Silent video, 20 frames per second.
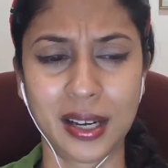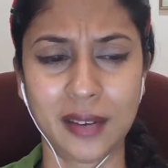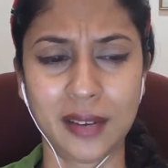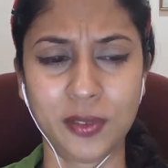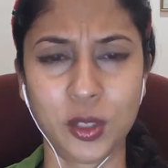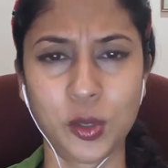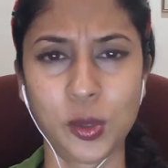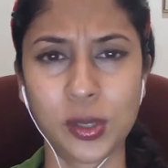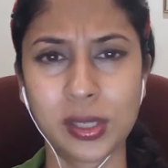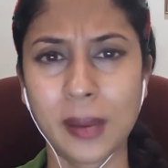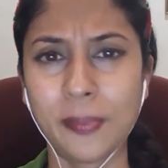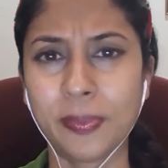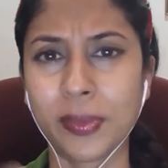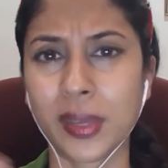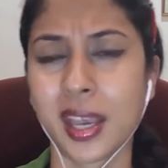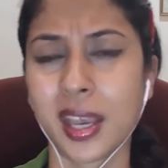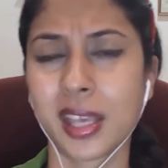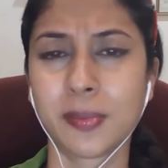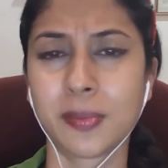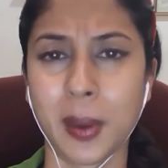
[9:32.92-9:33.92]
if you do
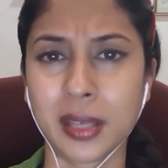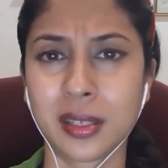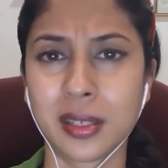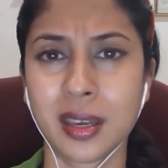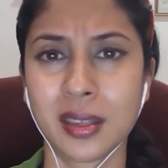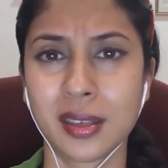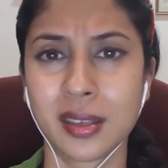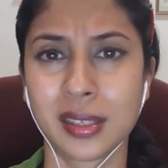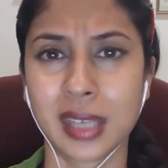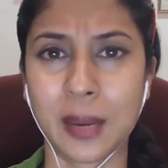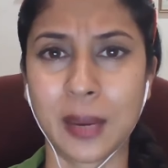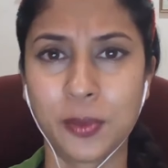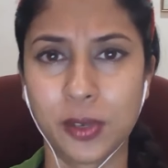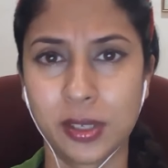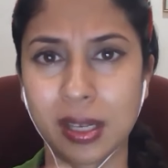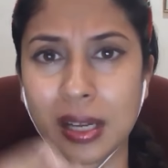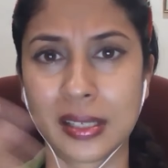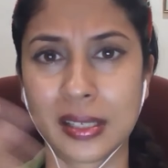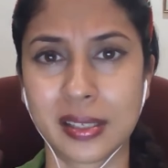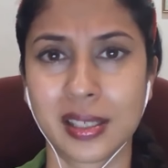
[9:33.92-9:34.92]
something expecting the same
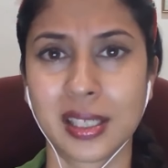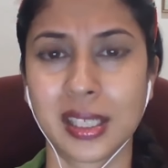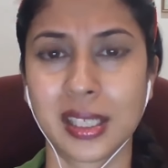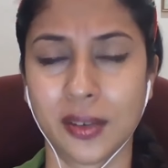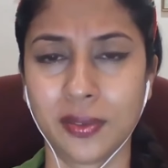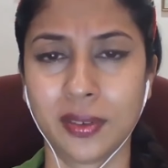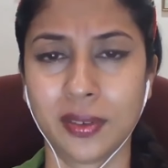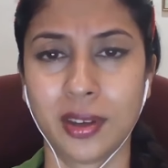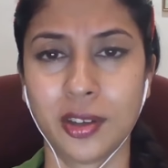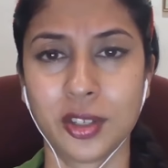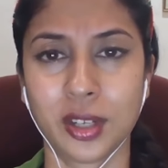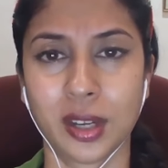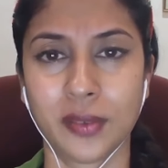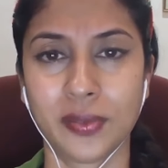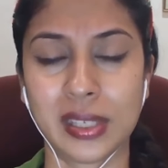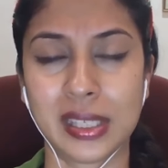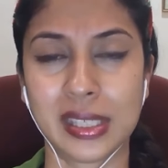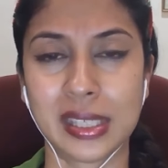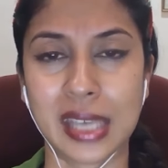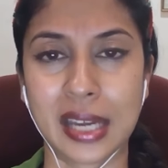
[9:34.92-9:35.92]
result, it's a definition
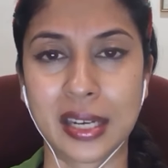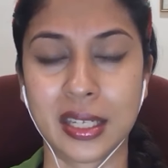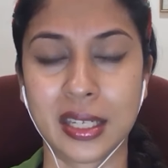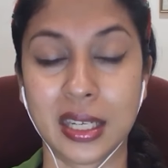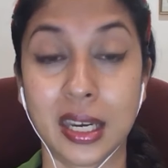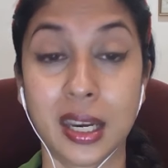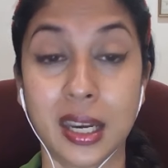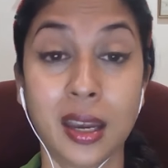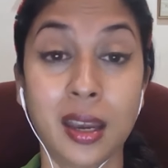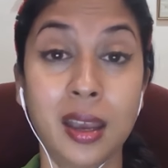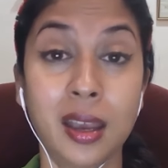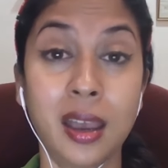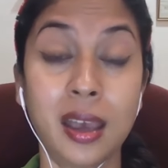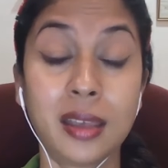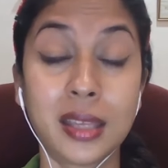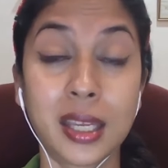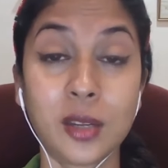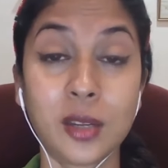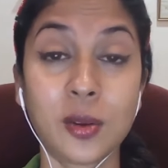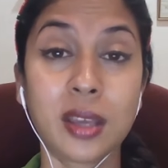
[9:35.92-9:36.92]
of insanity.
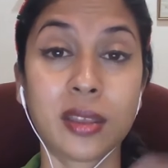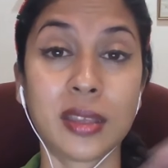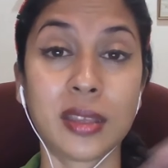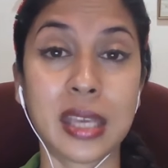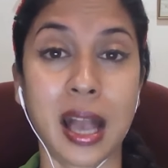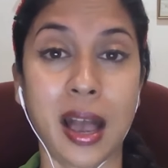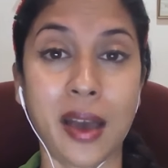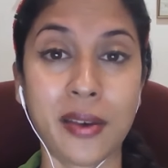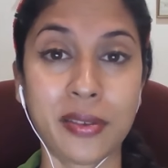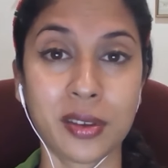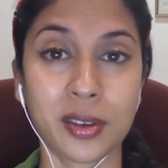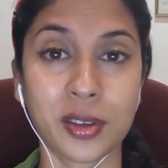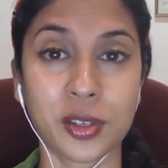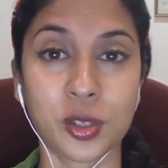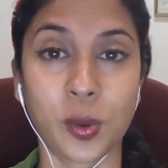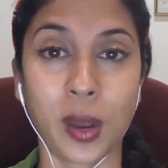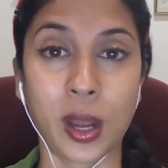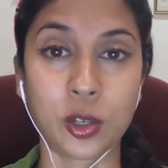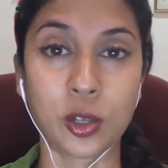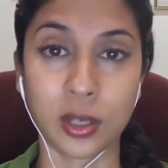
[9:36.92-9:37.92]
Then you get the
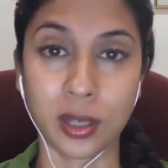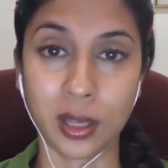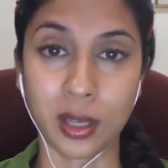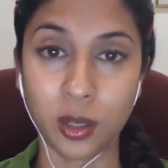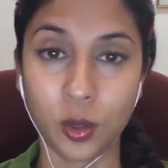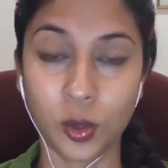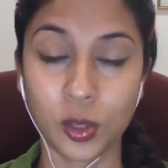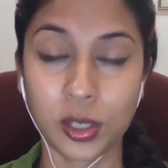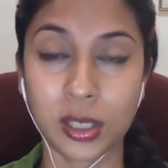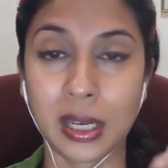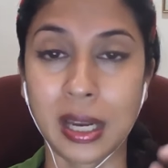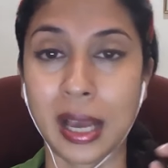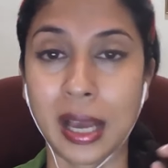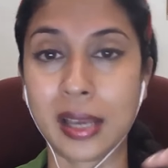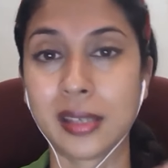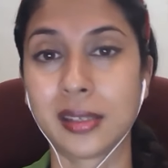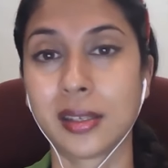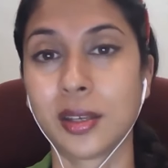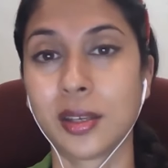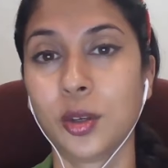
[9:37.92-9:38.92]
others who actually
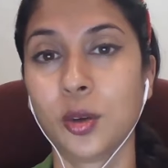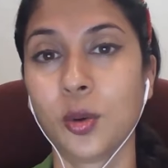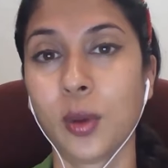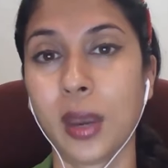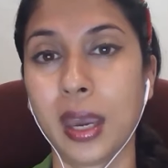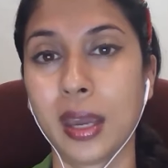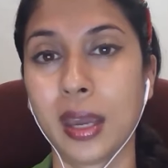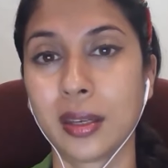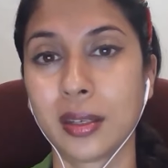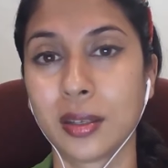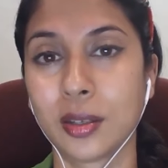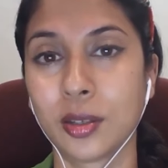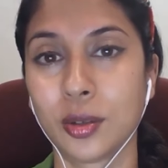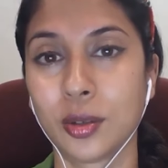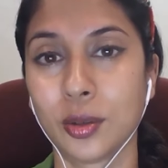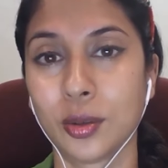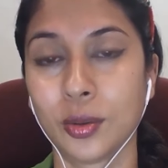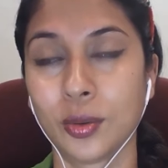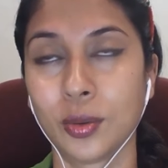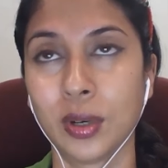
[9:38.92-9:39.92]
utilize the UN
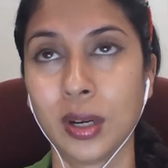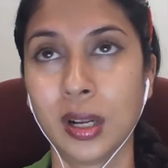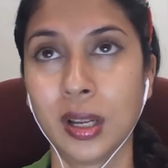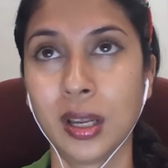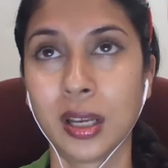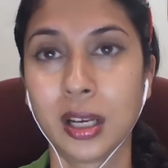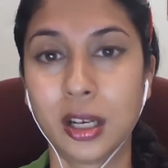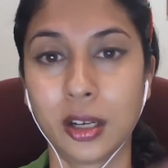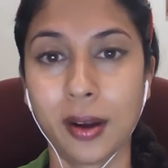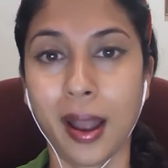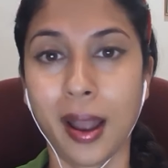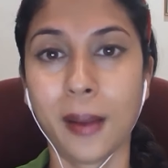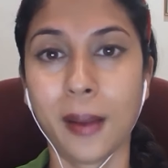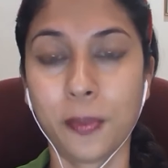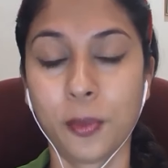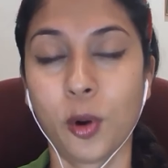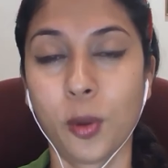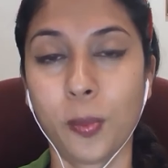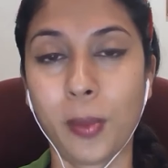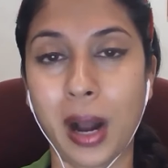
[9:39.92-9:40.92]
to
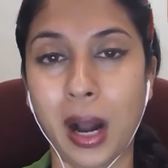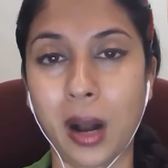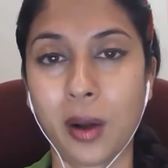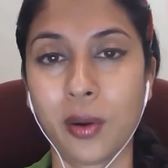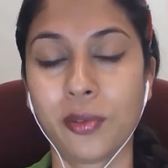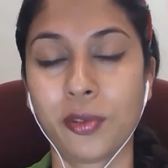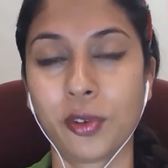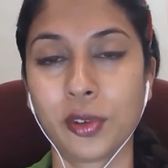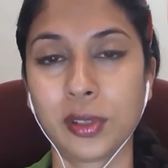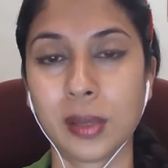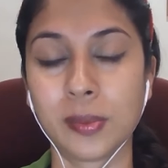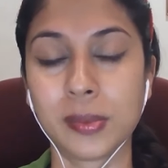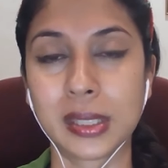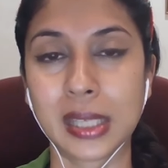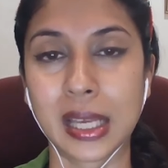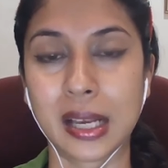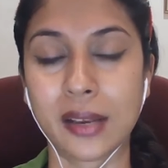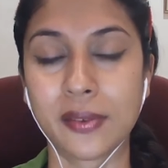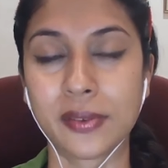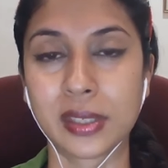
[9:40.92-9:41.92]
grab more power for
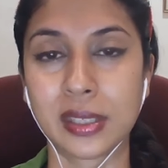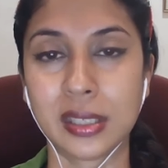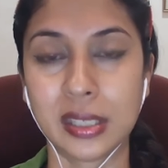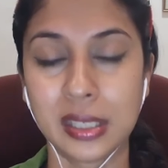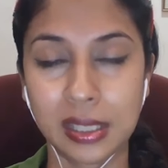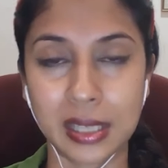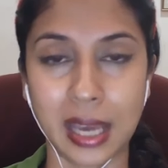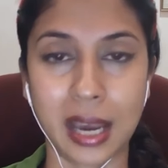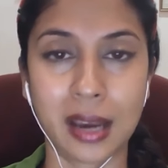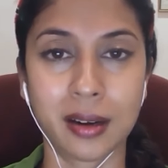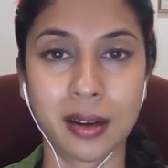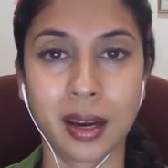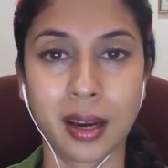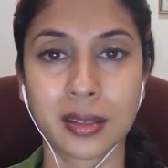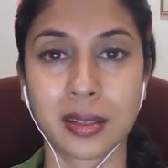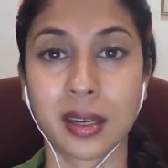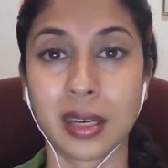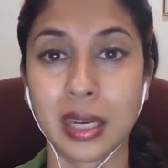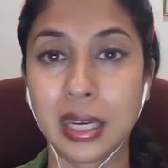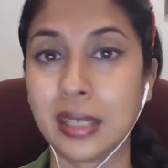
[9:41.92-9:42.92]
themselves in
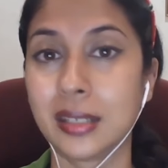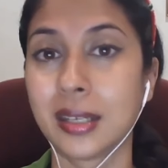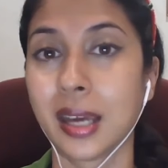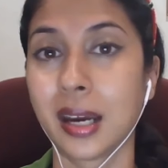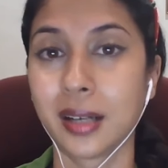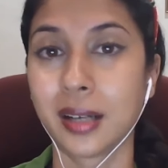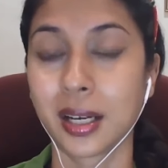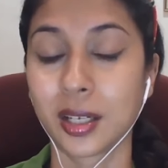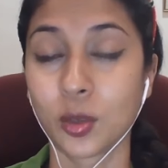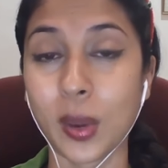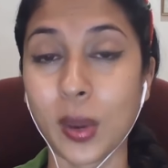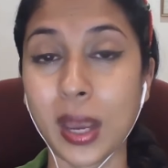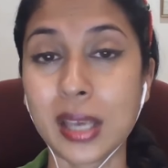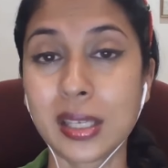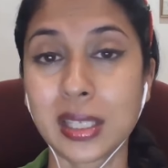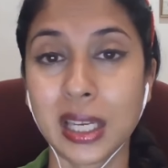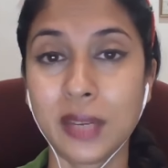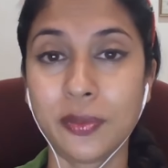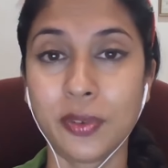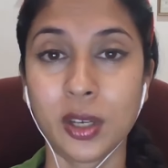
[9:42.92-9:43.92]
direct and indirect
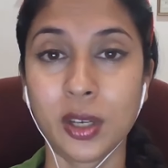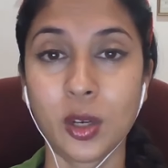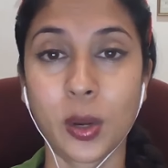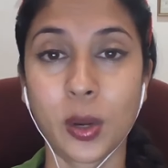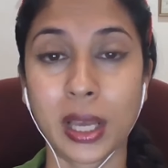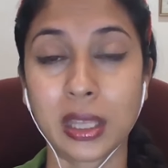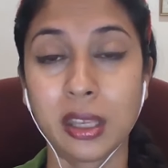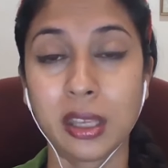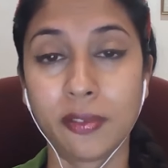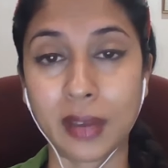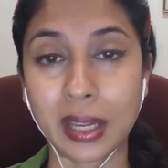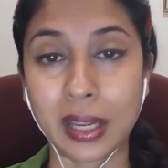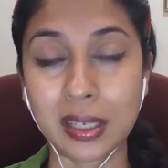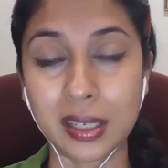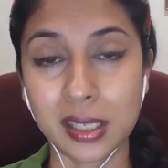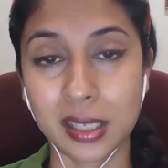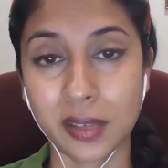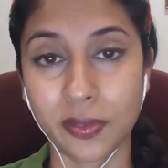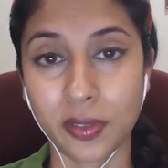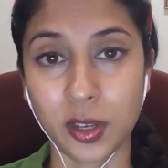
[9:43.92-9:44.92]
ways. And if you look at the
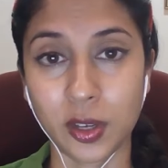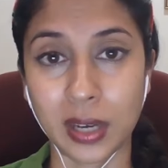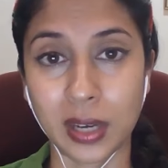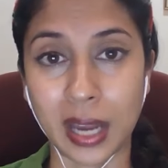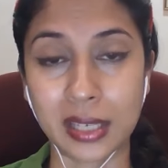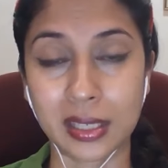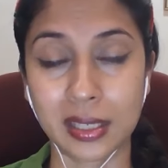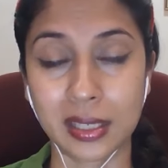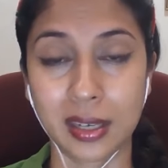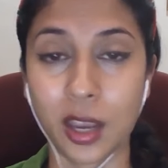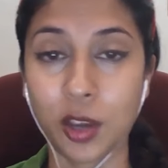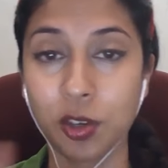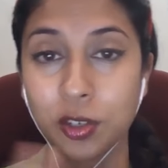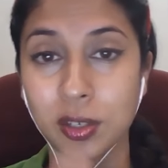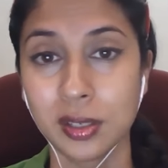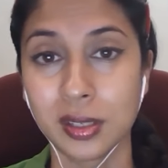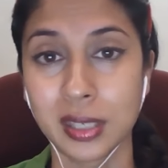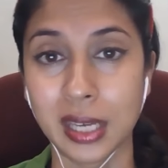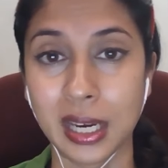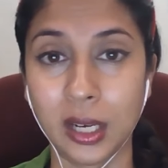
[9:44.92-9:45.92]
funders of the United
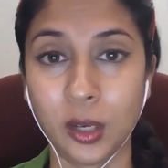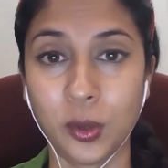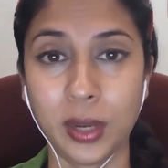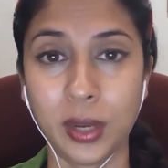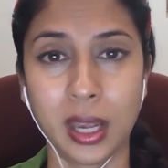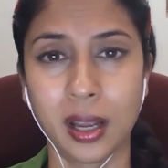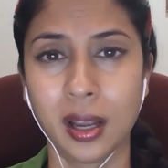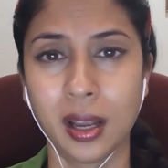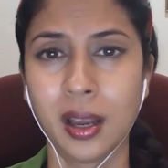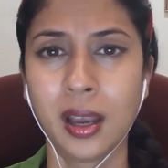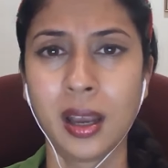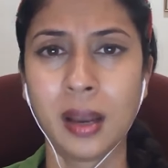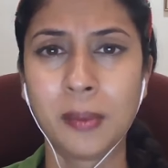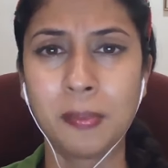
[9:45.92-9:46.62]
Nations, including